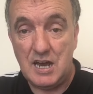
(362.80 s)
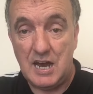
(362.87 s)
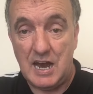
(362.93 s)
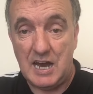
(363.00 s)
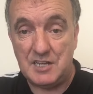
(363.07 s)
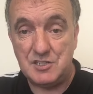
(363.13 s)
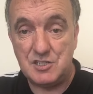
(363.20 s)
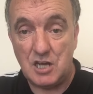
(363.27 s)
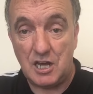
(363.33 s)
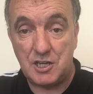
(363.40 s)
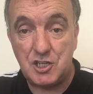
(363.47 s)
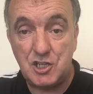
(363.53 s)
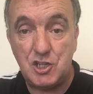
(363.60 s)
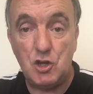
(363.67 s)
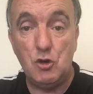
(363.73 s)
and
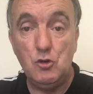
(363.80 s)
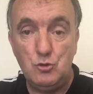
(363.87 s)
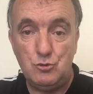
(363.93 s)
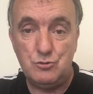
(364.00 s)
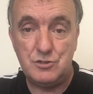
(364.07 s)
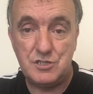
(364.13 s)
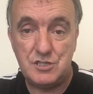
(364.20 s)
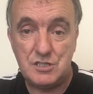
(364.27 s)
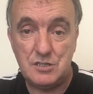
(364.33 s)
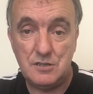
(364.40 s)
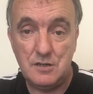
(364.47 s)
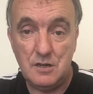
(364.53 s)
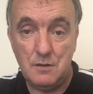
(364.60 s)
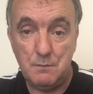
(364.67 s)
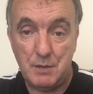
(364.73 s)
accused,
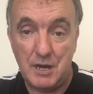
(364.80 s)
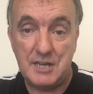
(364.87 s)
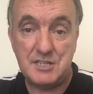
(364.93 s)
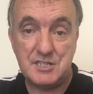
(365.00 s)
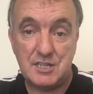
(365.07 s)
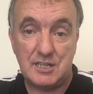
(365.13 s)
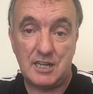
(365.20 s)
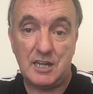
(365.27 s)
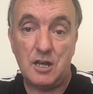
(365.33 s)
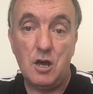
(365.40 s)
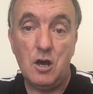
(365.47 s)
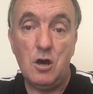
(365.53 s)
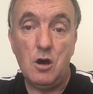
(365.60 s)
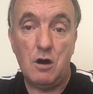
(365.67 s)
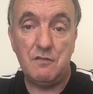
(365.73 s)
basically,
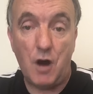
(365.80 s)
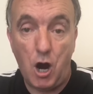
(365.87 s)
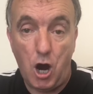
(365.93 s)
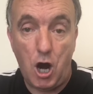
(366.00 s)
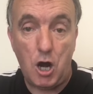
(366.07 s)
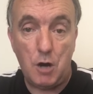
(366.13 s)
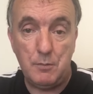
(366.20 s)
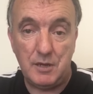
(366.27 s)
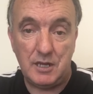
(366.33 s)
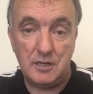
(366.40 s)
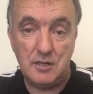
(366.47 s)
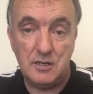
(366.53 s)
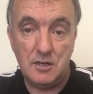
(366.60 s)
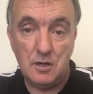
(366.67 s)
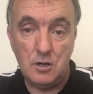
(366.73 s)
of
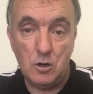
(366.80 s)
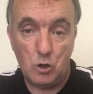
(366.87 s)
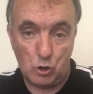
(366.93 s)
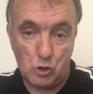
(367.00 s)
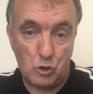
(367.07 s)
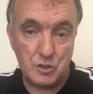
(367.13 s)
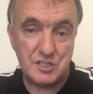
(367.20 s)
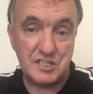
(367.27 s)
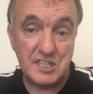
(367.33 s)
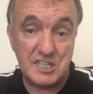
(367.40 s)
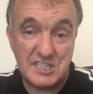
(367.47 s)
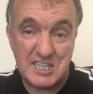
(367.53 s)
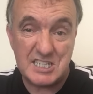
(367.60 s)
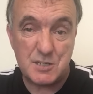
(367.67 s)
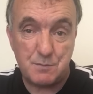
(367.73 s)
harming or causing the
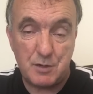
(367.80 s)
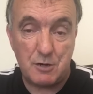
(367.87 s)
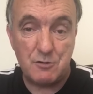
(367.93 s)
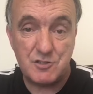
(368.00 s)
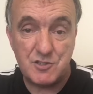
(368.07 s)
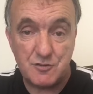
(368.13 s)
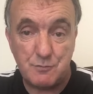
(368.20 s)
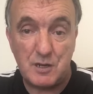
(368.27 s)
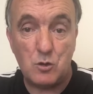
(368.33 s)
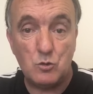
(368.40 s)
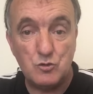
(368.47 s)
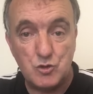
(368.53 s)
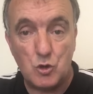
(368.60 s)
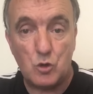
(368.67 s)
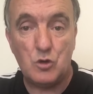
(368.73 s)
disappearance of my
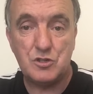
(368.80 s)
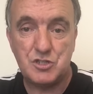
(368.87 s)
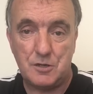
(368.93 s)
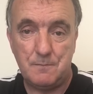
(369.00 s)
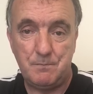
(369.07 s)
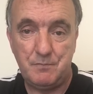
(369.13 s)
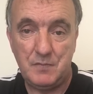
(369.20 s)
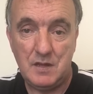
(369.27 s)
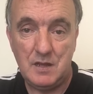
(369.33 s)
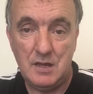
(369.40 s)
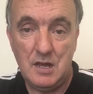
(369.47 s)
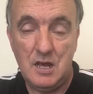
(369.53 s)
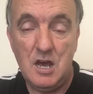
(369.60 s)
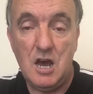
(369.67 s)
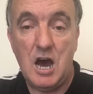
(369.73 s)
own daughter,
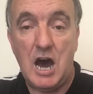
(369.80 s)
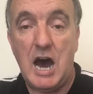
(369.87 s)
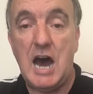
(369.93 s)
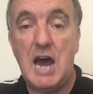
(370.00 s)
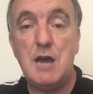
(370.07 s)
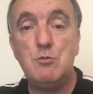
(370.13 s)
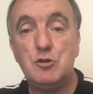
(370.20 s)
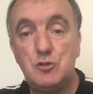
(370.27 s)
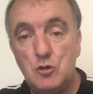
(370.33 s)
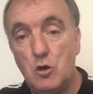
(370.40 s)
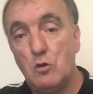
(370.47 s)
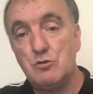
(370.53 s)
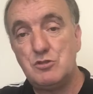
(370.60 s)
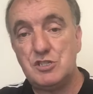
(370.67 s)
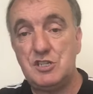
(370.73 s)
I would
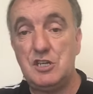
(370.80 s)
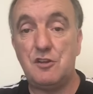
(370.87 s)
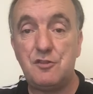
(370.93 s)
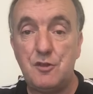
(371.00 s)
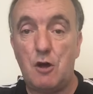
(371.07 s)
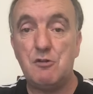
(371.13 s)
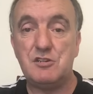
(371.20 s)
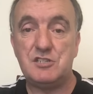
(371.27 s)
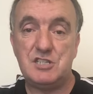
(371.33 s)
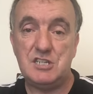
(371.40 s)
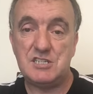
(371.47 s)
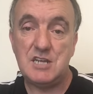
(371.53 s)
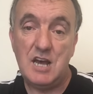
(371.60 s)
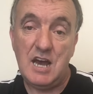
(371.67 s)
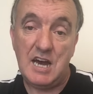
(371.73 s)
go to the
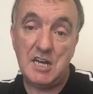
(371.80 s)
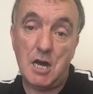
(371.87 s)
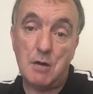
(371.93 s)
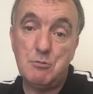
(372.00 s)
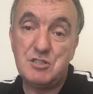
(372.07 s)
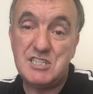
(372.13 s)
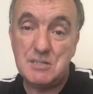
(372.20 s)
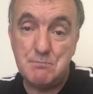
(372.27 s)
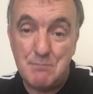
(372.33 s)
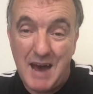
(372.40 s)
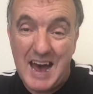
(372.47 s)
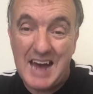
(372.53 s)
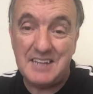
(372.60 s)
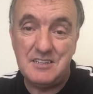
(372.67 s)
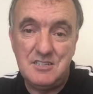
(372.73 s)
authorities and I would
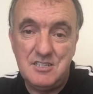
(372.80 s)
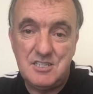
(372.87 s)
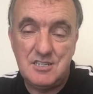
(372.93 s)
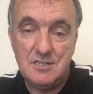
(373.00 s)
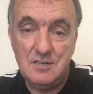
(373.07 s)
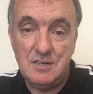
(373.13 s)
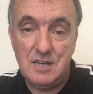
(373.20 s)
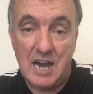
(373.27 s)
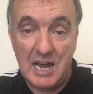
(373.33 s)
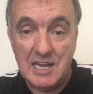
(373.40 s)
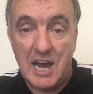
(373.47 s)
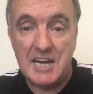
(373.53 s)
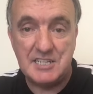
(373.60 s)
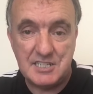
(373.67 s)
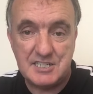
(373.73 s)
demand a
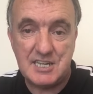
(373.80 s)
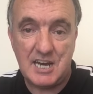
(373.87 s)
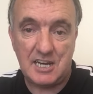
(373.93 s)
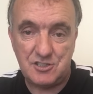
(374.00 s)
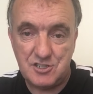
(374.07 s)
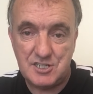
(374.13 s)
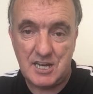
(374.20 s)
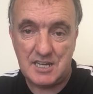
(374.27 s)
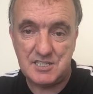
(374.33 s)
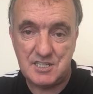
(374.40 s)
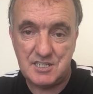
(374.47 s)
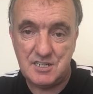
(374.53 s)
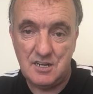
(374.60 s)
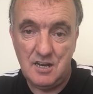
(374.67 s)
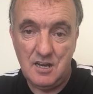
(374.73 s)
lie detector
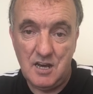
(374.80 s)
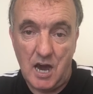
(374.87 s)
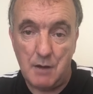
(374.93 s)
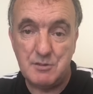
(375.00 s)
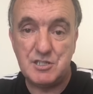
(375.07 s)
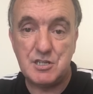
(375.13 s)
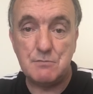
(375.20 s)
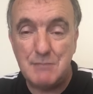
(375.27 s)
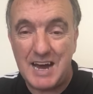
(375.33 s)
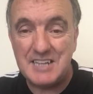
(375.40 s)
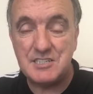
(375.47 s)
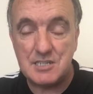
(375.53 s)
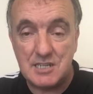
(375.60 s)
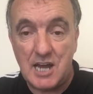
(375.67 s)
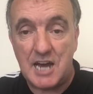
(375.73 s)
test. I would
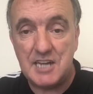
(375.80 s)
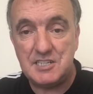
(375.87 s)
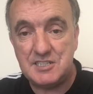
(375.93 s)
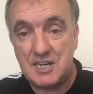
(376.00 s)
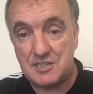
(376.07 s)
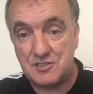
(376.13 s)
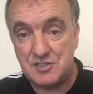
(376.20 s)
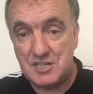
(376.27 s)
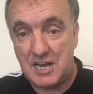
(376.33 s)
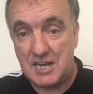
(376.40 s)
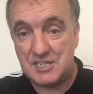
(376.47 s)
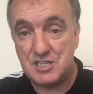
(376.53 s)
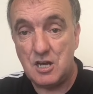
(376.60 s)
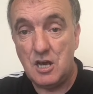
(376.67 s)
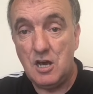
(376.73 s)
demand a lie detector
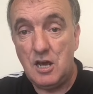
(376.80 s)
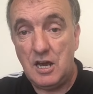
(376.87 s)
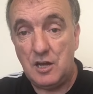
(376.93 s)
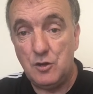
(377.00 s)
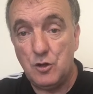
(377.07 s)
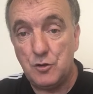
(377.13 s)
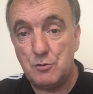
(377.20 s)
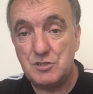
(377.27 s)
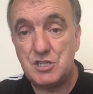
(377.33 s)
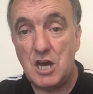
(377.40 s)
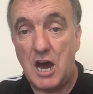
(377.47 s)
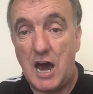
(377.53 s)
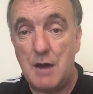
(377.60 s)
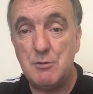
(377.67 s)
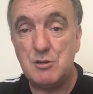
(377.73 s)
test. In other words,
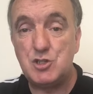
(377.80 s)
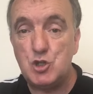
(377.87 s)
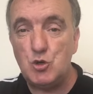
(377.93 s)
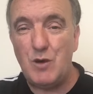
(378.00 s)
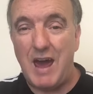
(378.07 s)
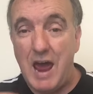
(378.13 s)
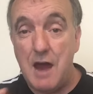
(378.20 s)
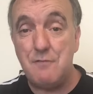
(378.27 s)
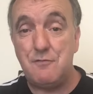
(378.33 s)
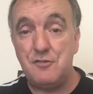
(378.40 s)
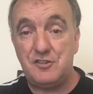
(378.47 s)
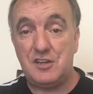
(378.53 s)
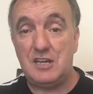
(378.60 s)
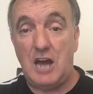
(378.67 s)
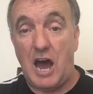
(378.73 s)
I would do
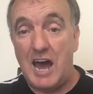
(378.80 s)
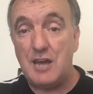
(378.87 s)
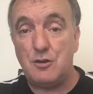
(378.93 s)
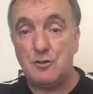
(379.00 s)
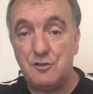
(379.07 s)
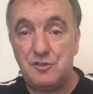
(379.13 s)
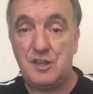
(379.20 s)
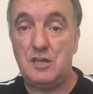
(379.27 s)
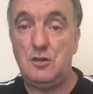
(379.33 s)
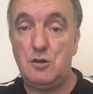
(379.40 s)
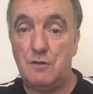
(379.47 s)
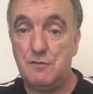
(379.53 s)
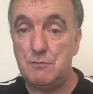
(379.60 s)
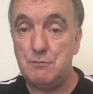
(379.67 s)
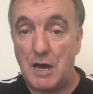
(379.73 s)
everything I could think
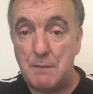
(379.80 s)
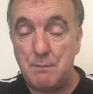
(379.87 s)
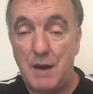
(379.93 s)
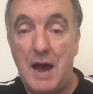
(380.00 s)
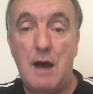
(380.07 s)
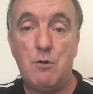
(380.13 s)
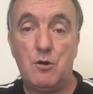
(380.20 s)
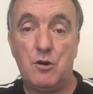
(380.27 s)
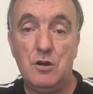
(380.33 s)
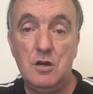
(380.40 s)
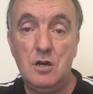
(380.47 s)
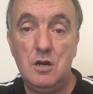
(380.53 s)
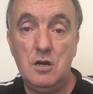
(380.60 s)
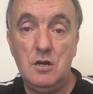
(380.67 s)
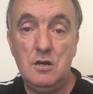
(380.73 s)
of in my power,
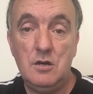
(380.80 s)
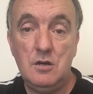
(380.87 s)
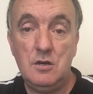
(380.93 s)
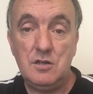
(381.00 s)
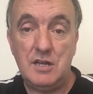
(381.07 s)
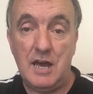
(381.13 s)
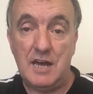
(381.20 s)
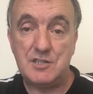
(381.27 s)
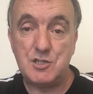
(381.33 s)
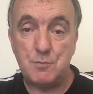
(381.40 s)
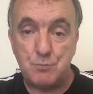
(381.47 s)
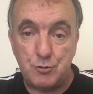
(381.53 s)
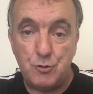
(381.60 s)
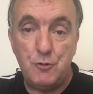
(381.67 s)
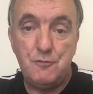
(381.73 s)
to
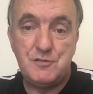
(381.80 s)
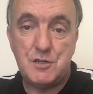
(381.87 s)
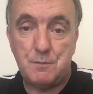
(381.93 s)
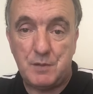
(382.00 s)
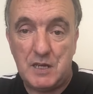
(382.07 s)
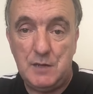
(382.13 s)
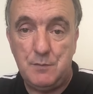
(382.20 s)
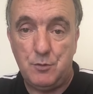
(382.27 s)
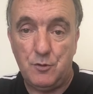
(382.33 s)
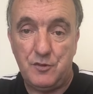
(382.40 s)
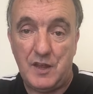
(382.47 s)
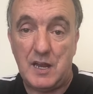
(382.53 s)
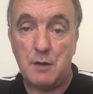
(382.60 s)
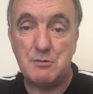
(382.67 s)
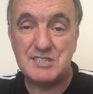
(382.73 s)
prove to people
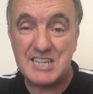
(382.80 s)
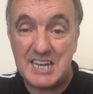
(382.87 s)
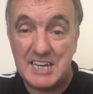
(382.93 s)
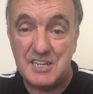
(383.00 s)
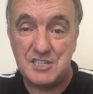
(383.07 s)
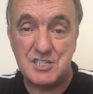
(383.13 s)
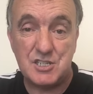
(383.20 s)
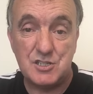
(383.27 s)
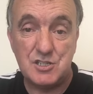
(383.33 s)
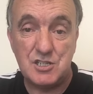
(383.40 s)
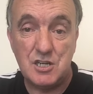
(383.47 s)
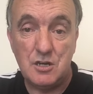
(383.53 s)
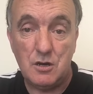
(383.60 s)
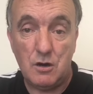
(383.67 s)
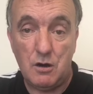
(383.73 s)
that I was innocent
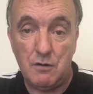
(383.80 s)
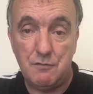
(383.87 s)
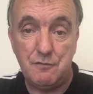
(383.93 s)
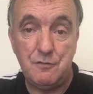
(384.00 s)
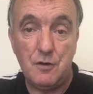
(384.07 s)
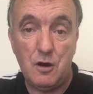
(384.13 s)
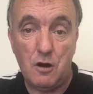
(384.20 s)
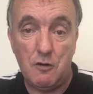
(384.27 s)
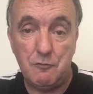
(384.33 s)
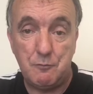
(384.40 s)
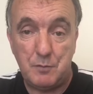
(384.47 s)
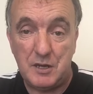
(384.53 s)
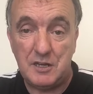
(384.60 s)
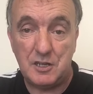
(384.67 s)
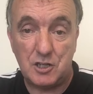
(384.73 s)
of
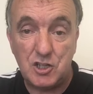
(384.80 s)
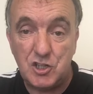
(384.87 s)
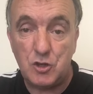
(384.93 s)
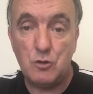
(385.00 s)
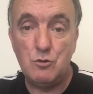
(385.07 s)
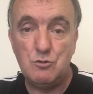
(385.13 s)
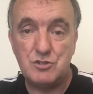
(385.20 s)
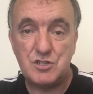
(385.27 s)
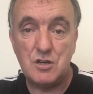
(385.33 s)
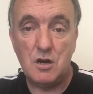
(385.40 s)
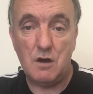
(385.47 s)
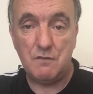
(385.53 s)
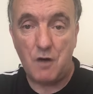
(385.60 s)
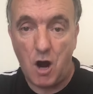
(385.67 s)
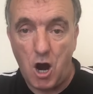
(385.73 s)
being accused
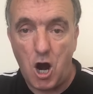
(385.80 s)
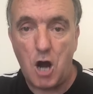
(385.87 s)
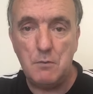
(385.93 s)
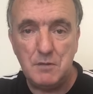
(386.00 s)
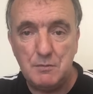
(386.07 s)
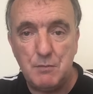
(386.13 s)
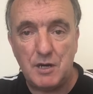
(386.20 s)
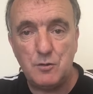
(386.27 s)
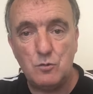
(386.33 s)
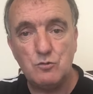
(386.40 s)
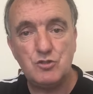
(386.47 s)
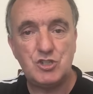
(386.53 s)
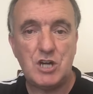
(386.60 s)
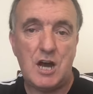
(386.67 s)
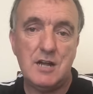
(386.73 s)
of harming my
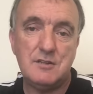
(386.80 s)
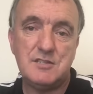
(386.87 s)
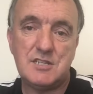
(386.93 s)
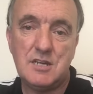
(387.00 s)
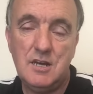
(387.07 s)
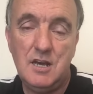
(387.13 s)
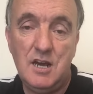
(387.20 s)
own child.